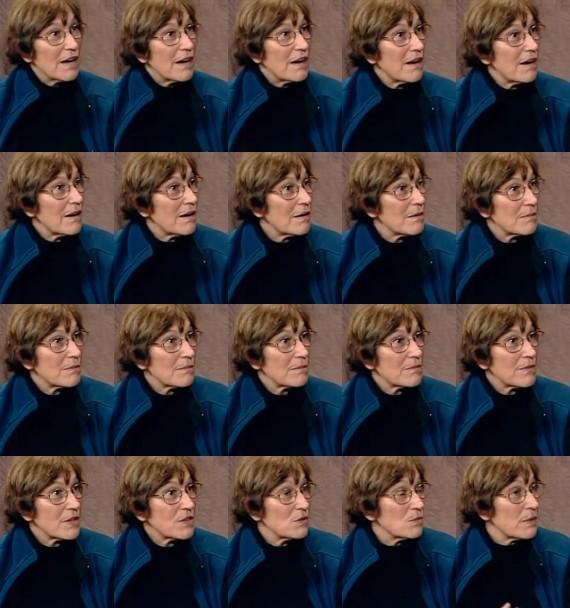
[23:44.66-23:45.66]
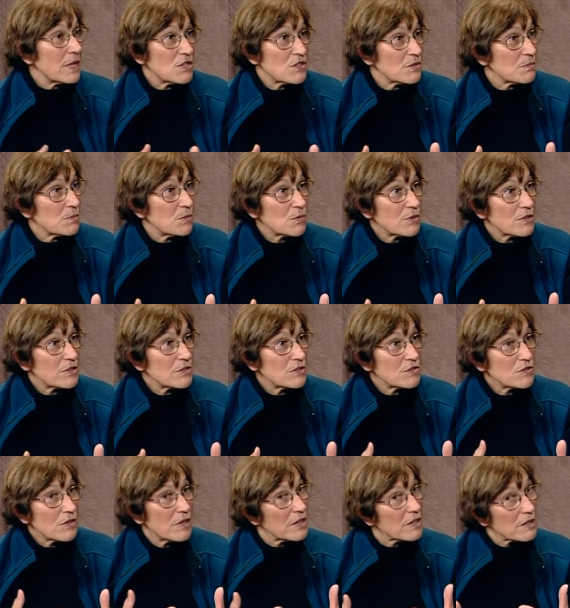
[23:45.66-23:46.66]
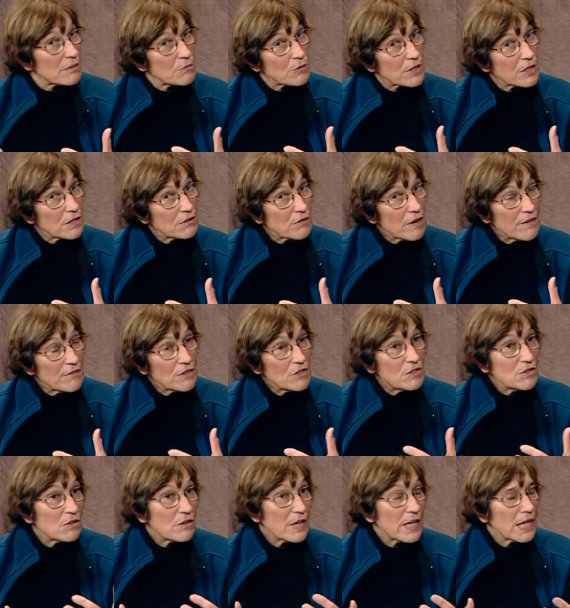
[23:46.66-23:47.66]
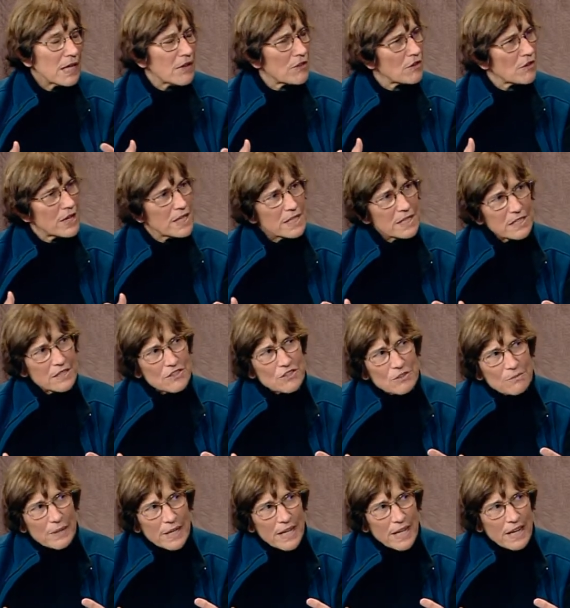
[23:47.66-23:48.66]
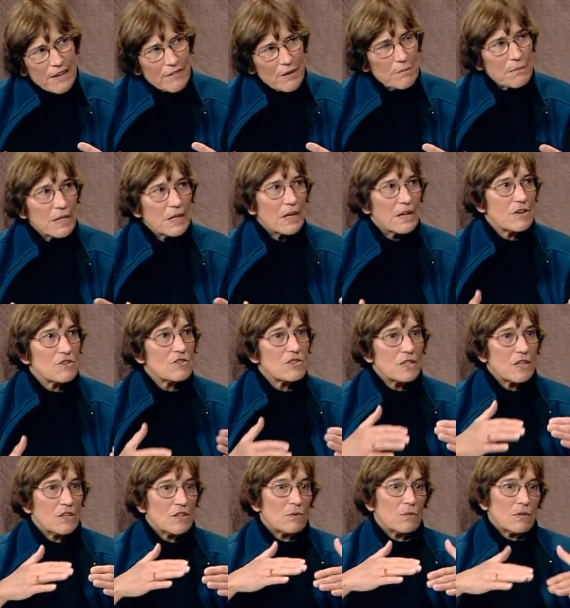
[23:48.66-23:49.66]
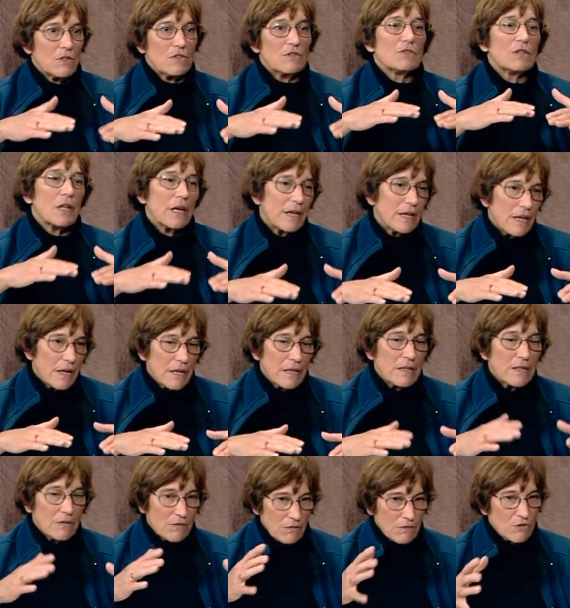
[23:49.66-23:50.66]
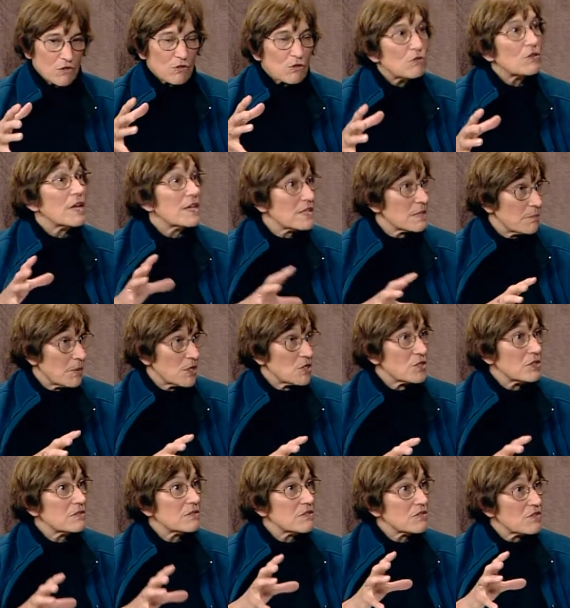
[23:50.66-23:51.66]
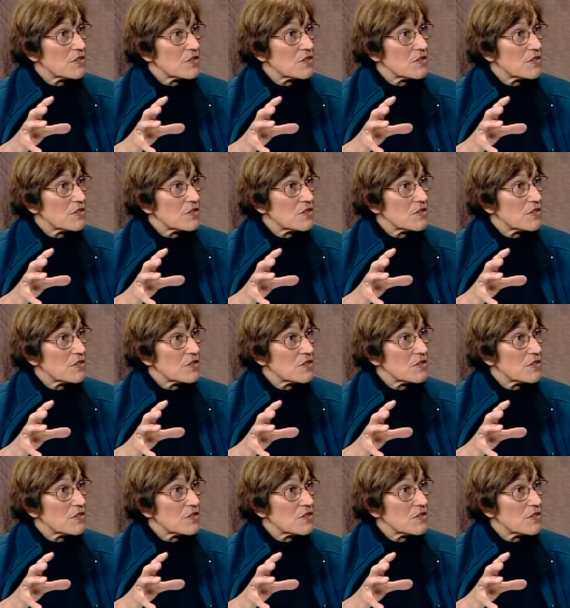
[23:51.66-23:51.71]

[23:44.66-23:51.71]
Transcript: uh, that you might support to try to bring in revenue or any other ideas you might have? I mean, I understand you want to do line, you know, scrutinize the budget, mm -hmm.